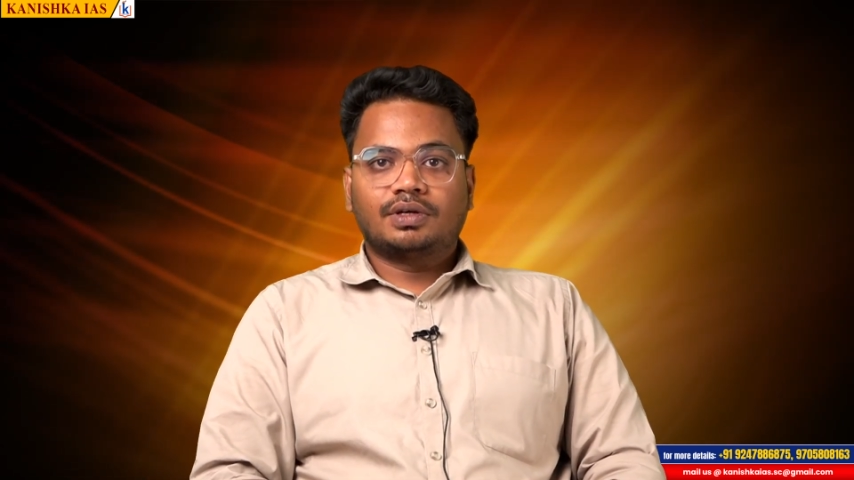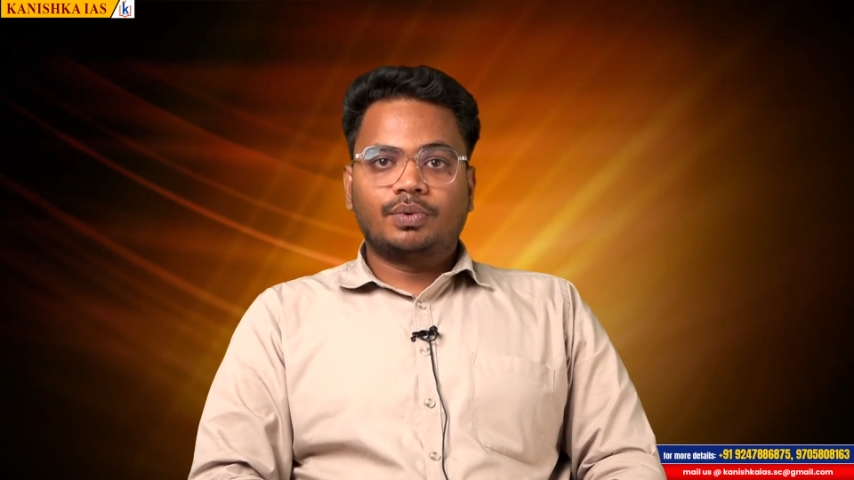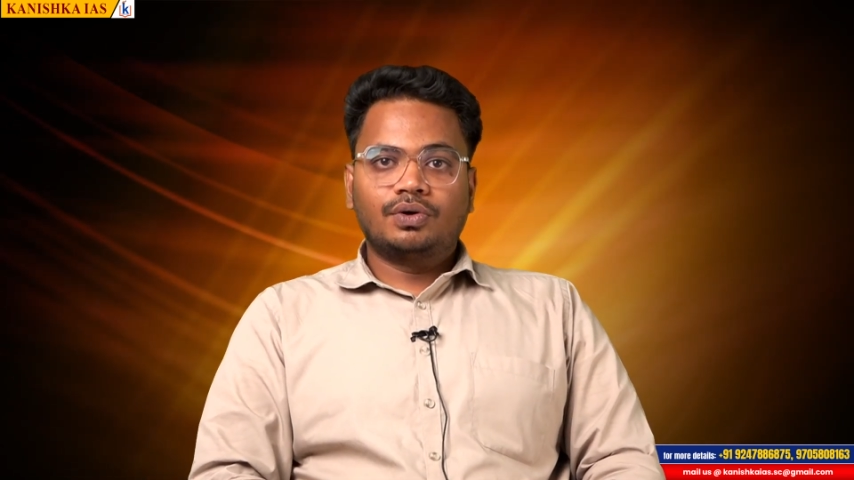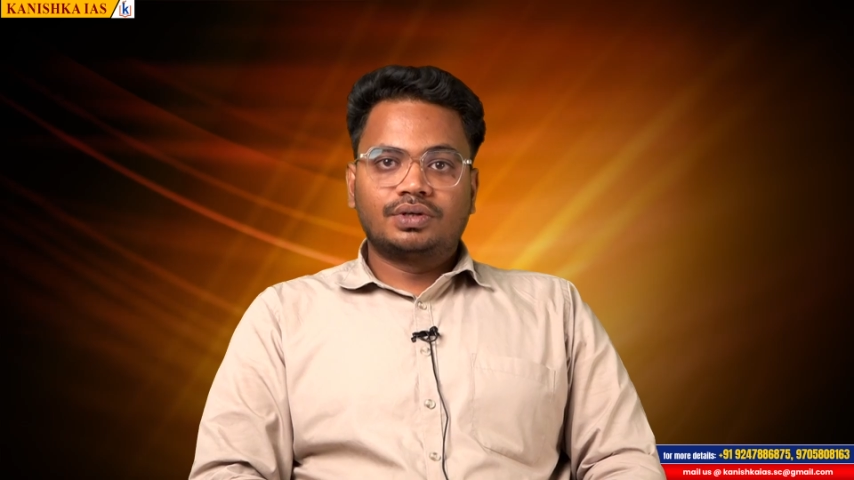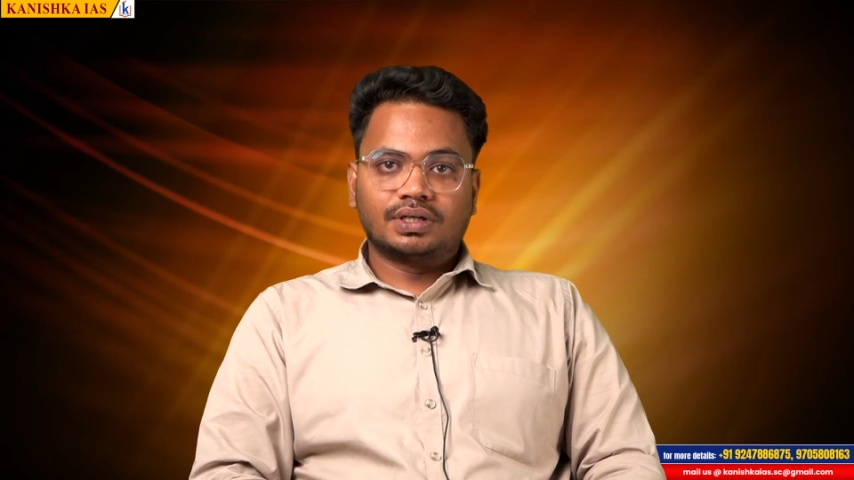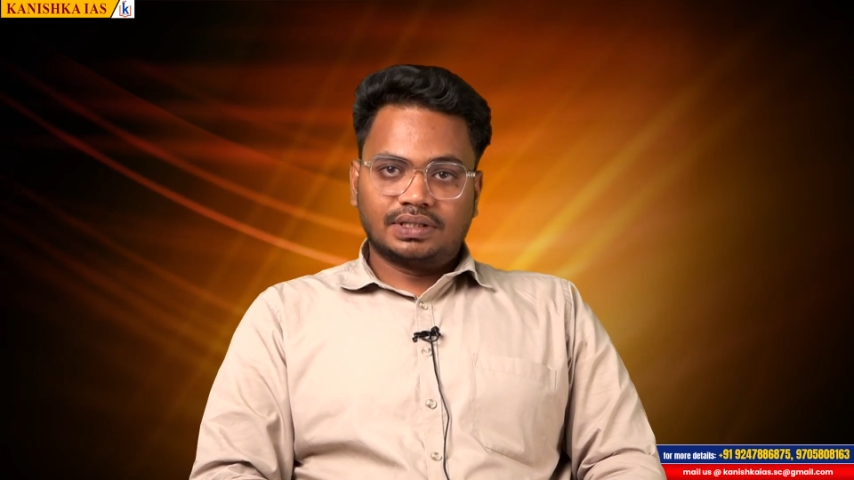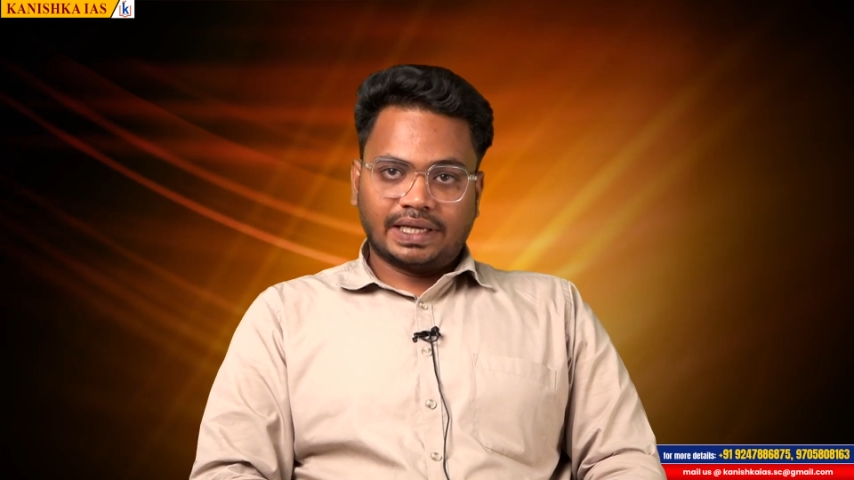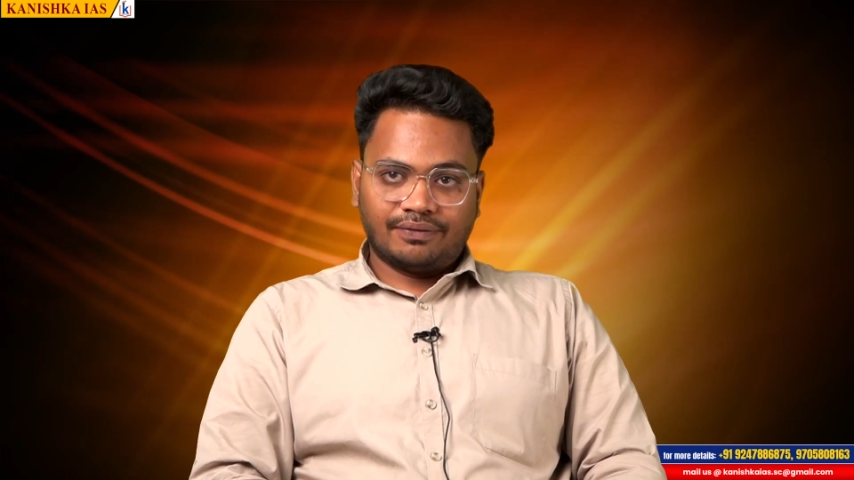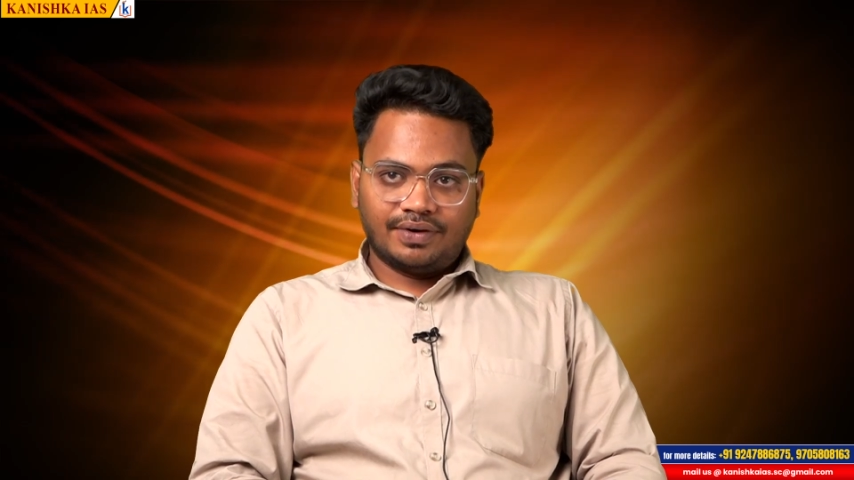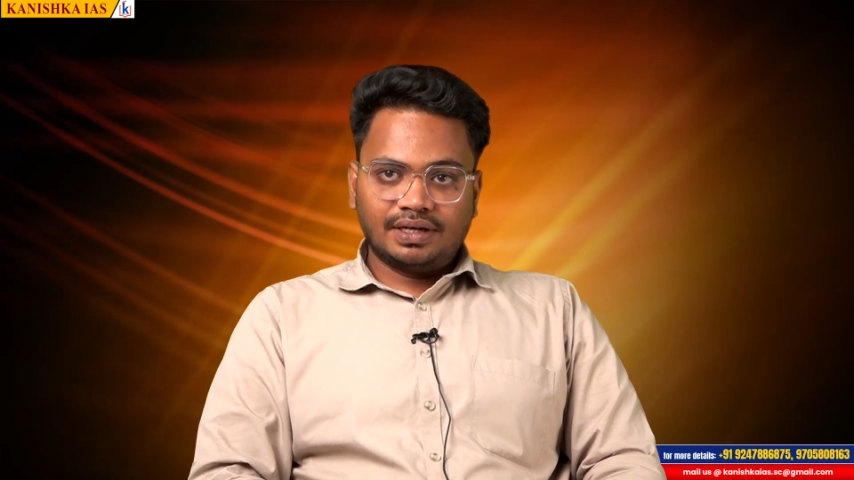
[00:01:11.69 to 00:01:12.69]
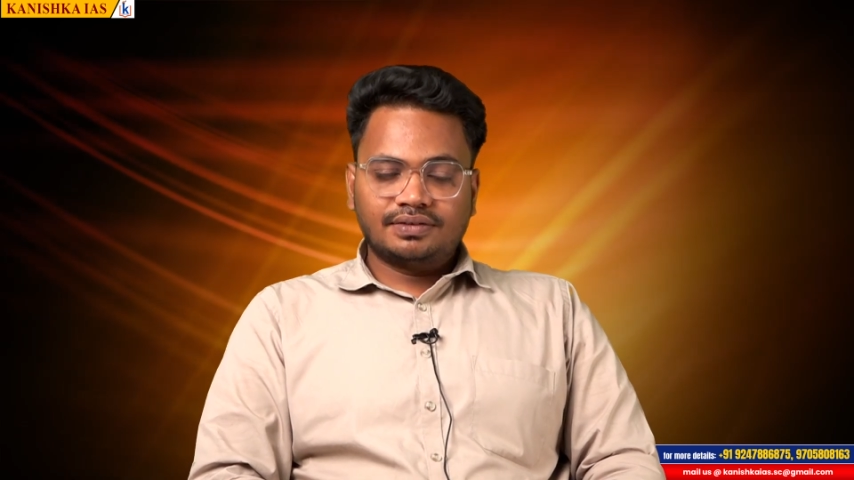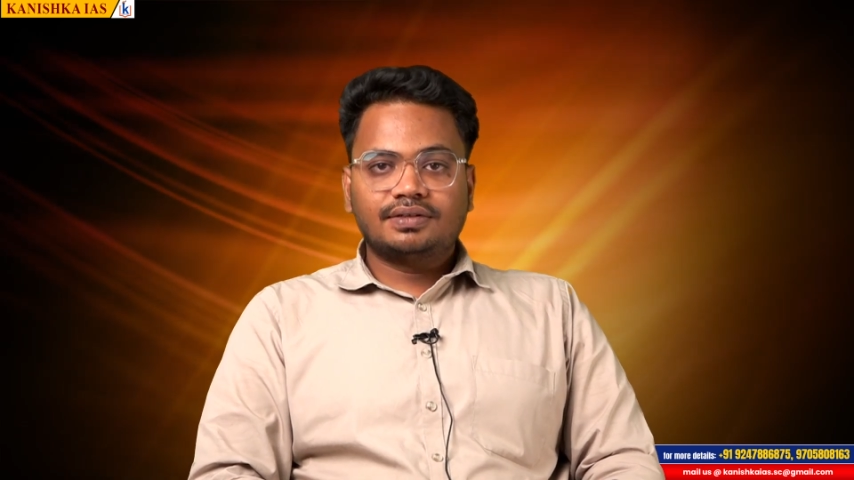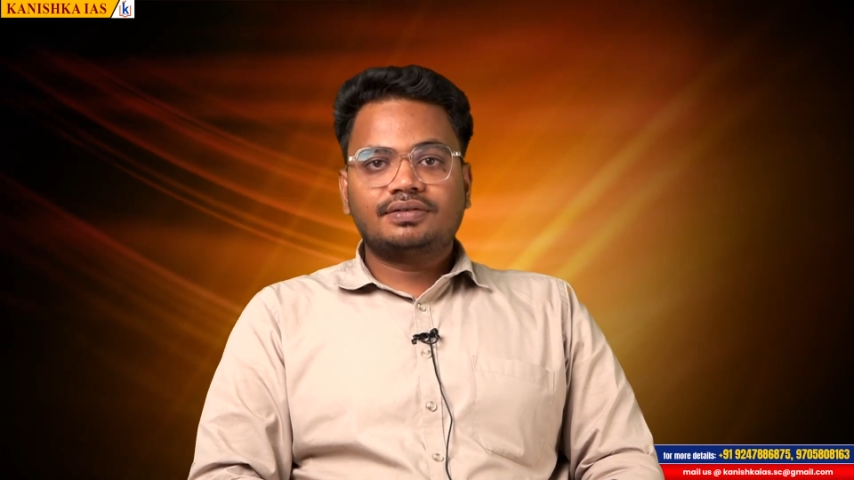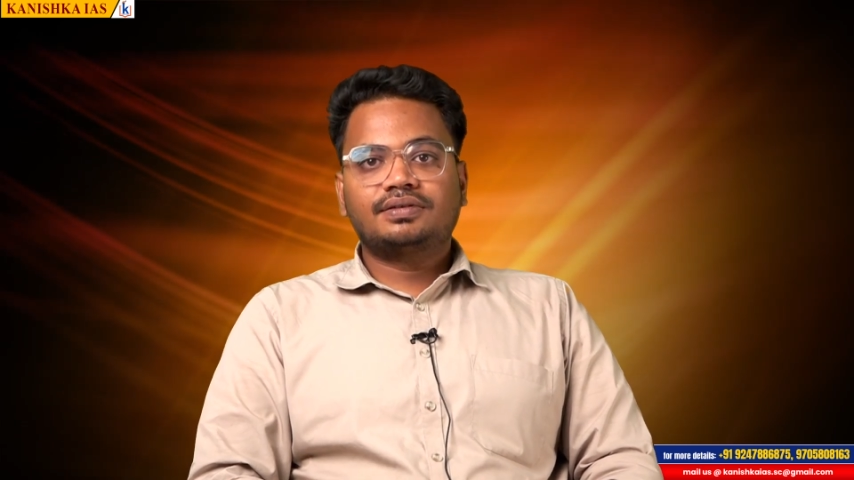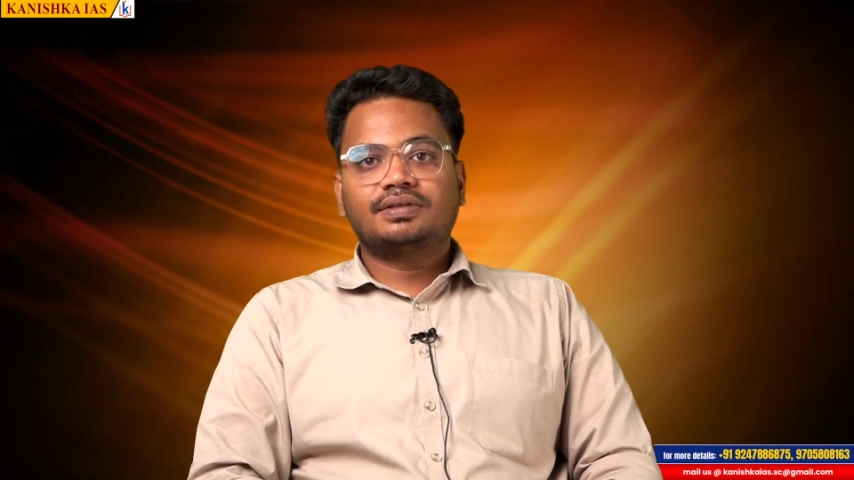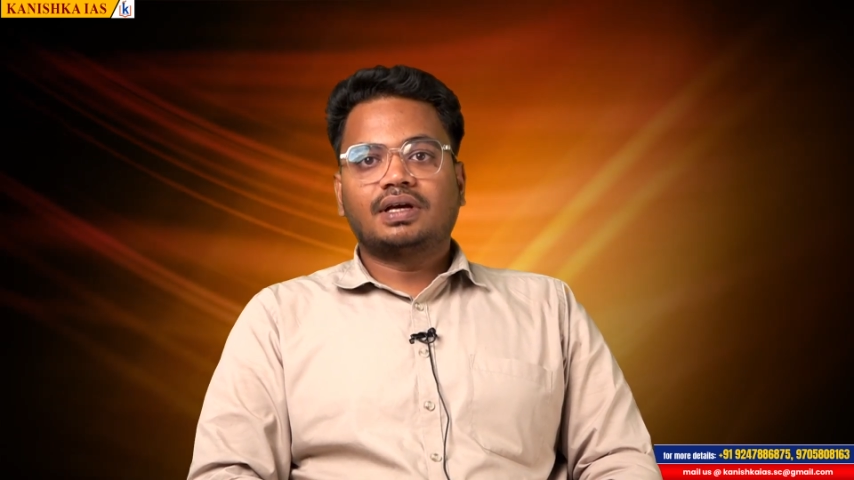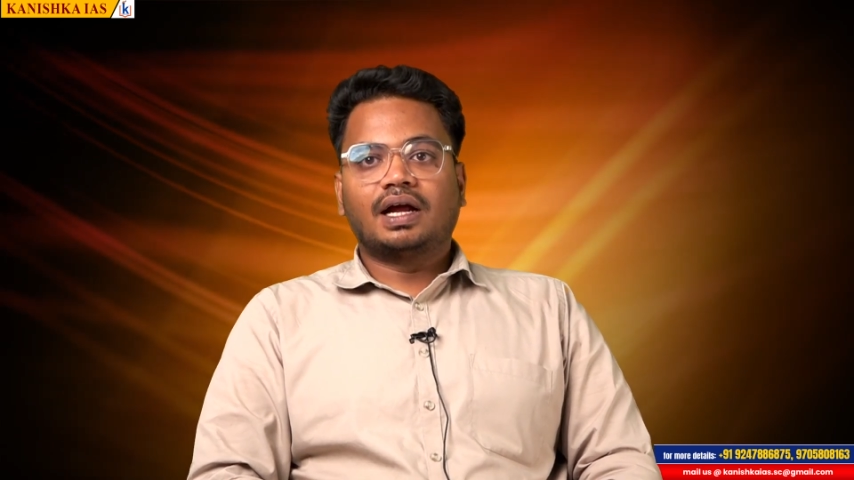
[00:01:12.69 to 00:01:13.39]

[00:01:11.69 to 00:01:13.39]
about the evidences,